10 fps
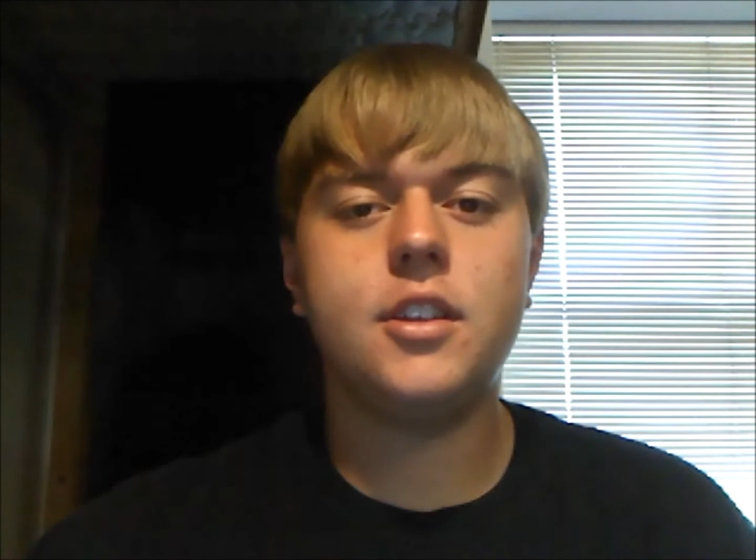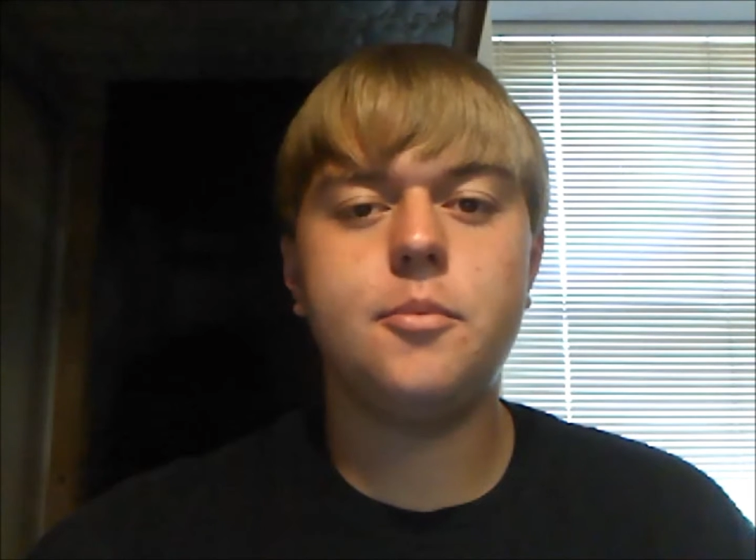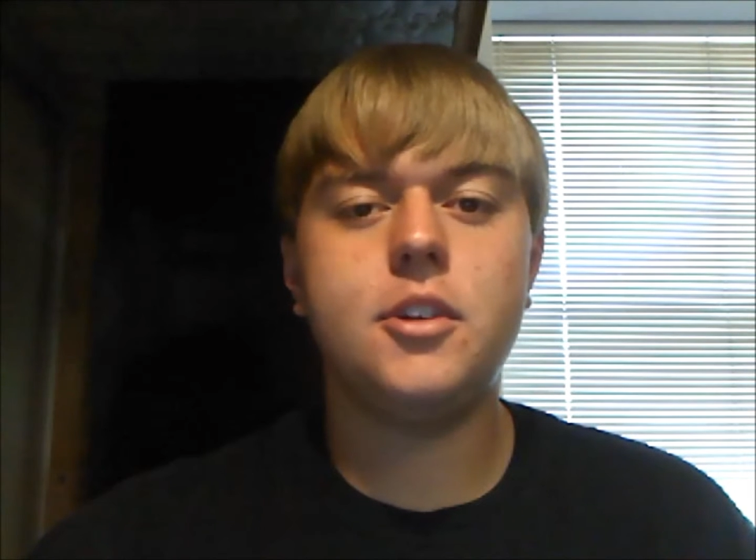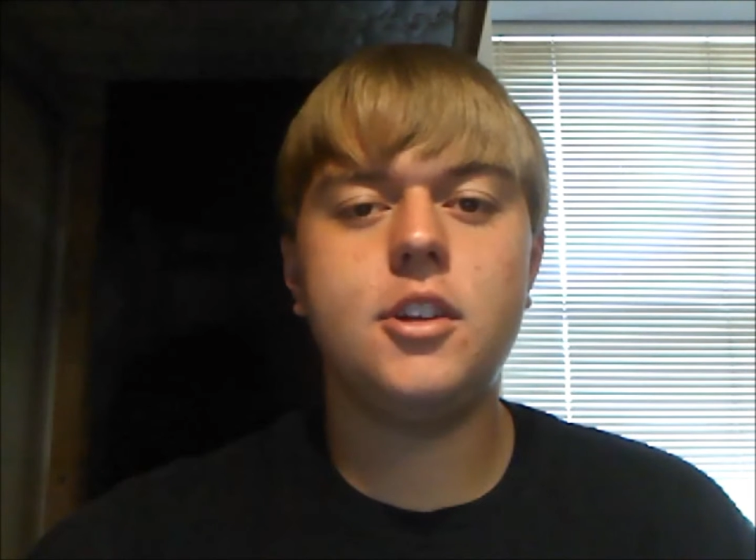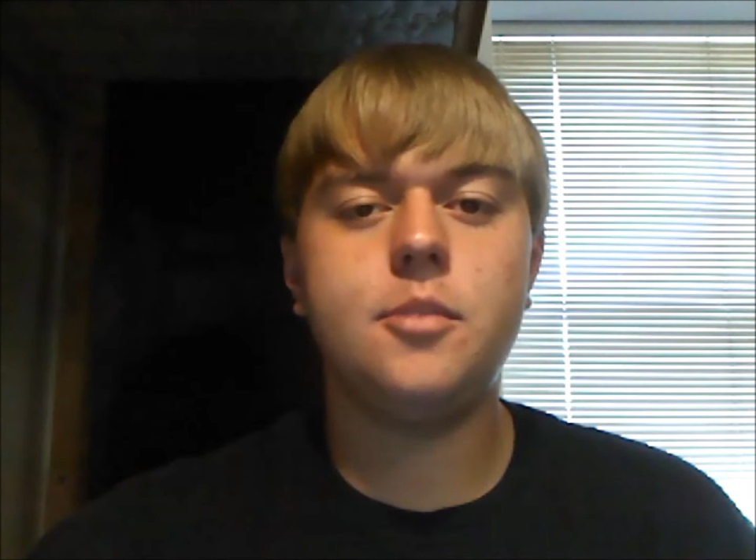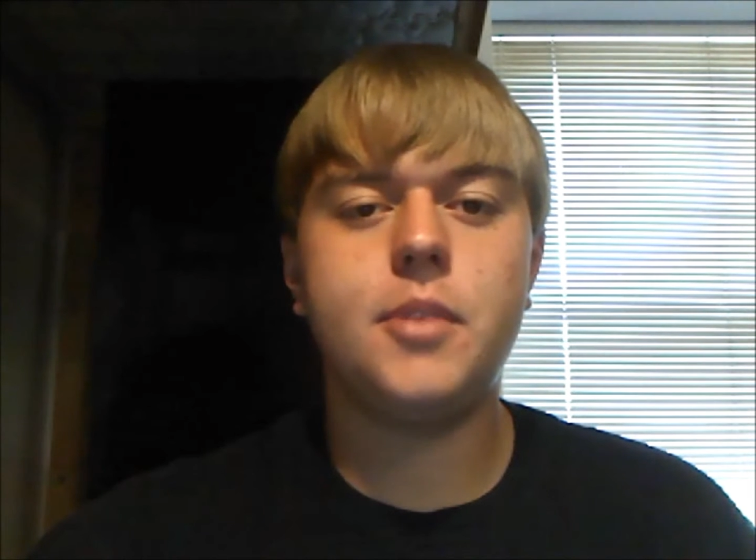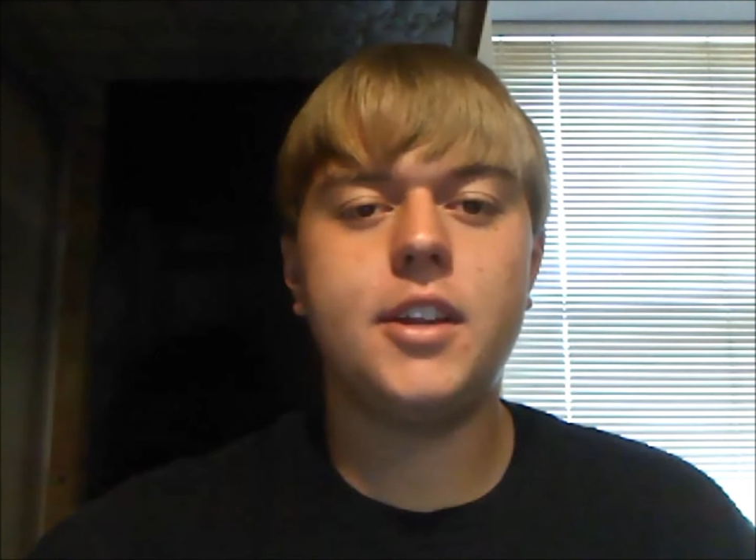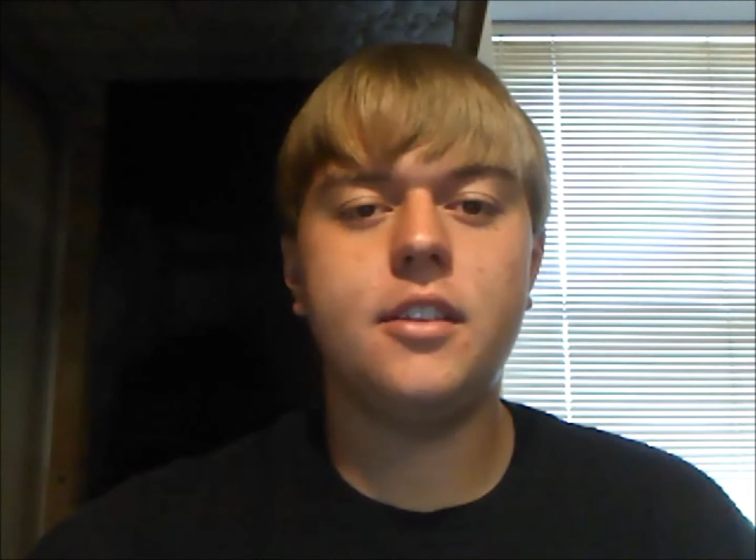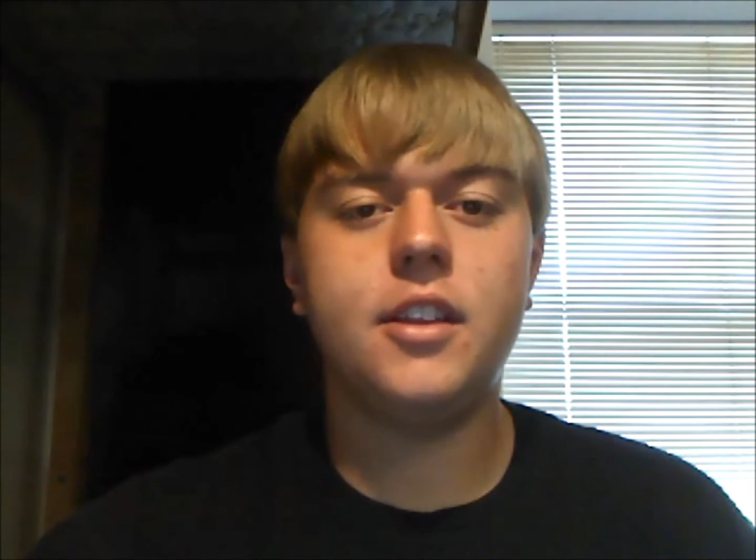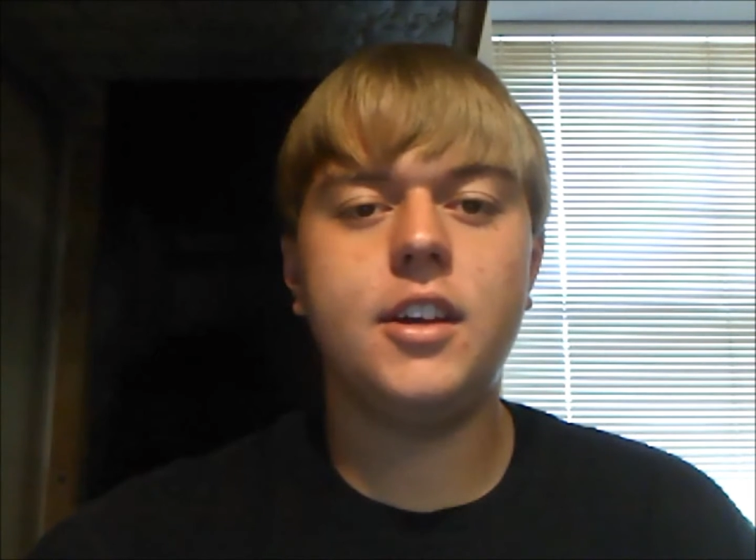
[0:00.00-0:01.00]
limited by
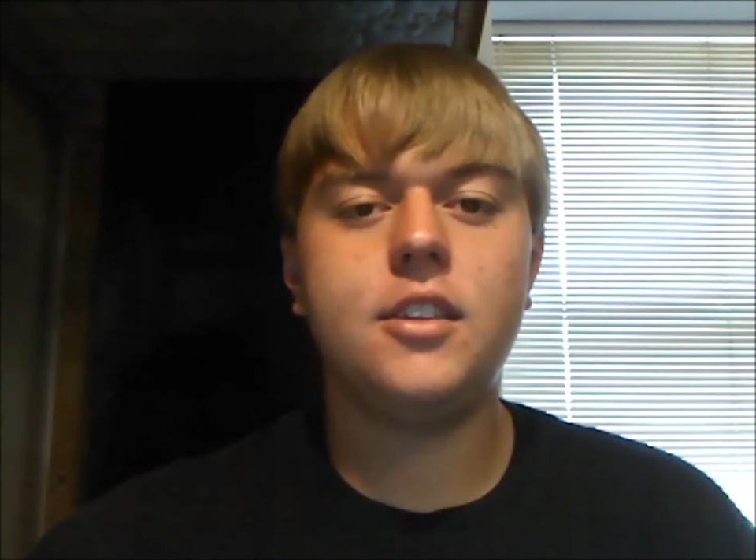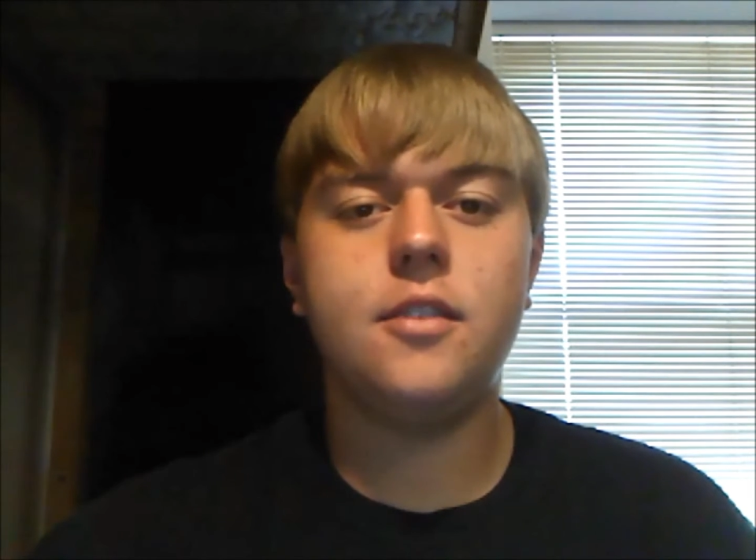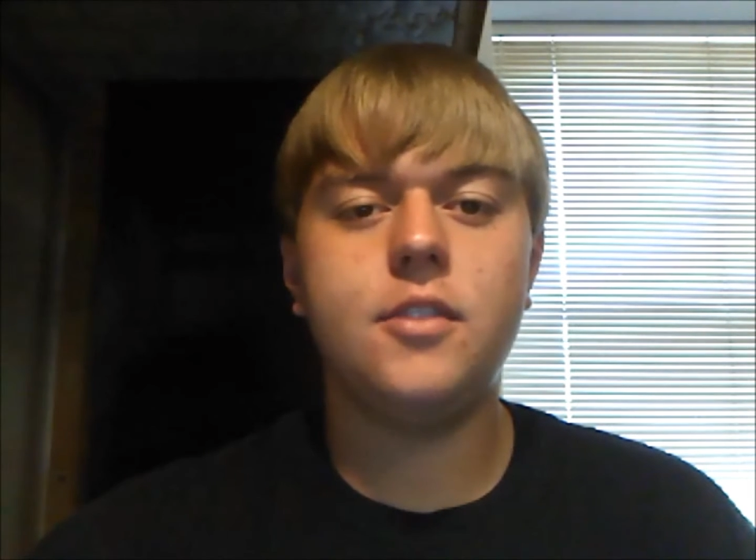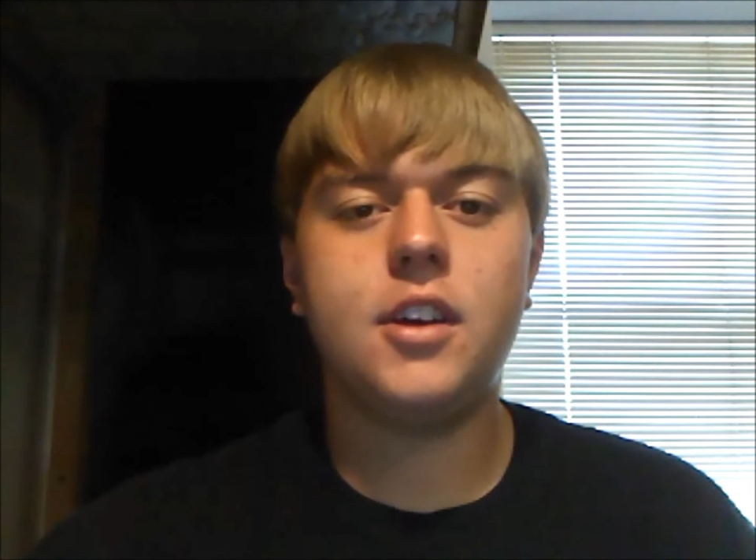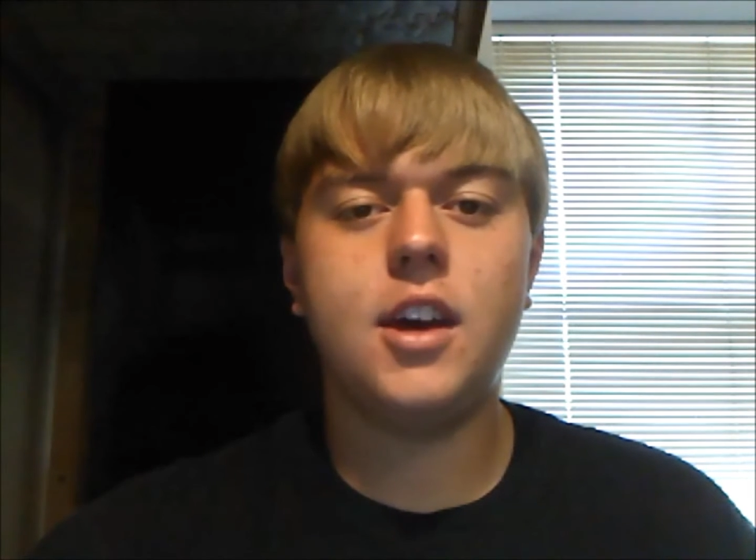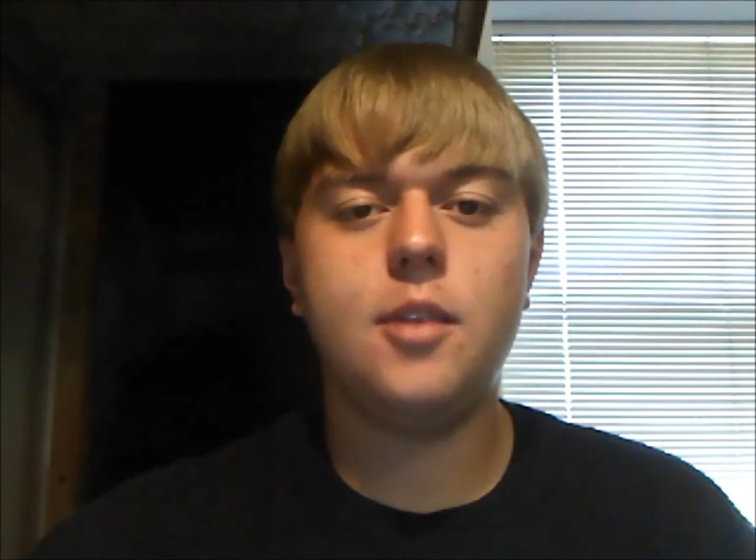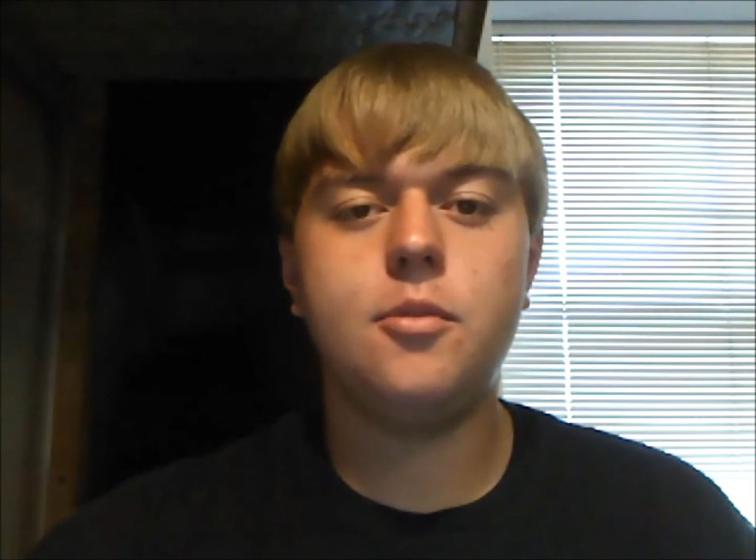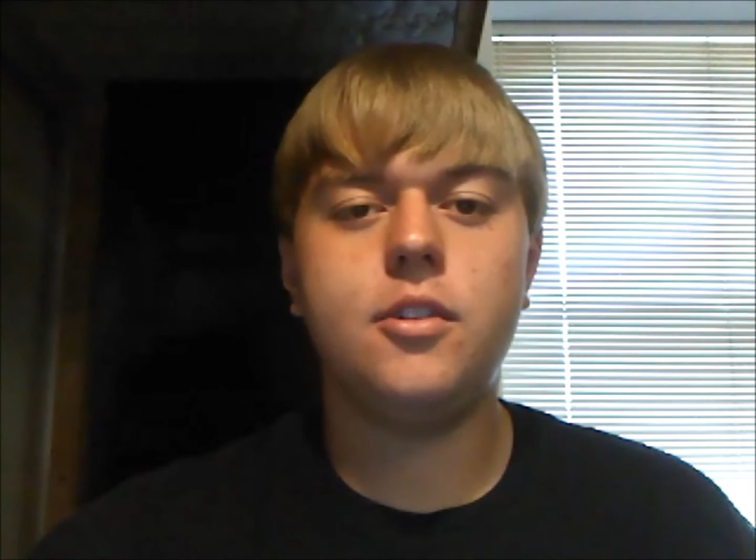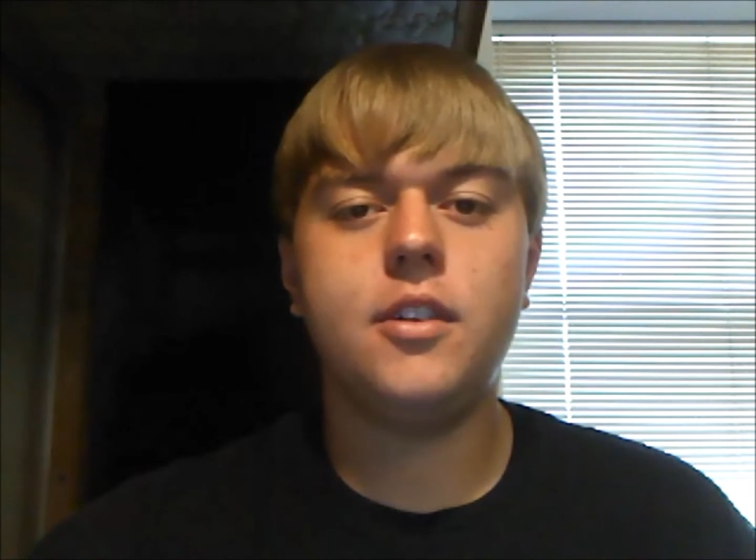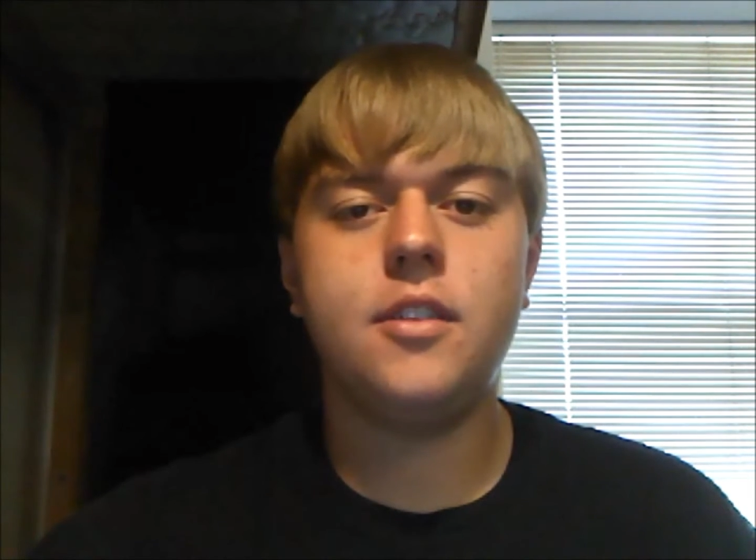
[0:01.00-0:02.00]
the length of the cable.